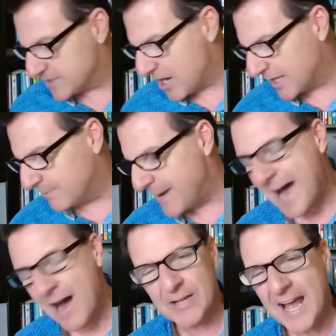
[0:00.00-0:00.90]
it's all
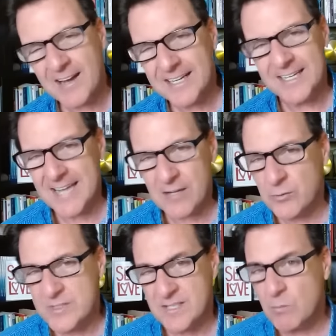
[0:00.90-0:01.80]
about? How to
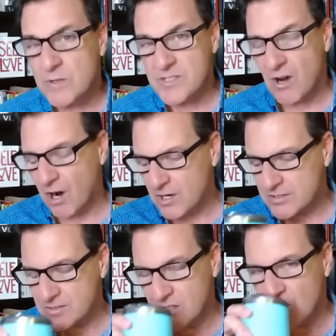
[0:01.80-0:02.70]
connect with someone's
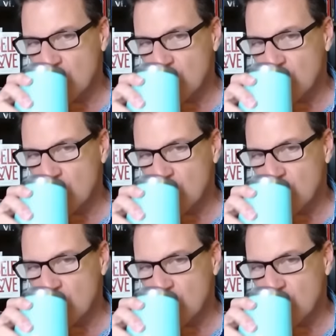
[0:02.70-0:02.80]
heart?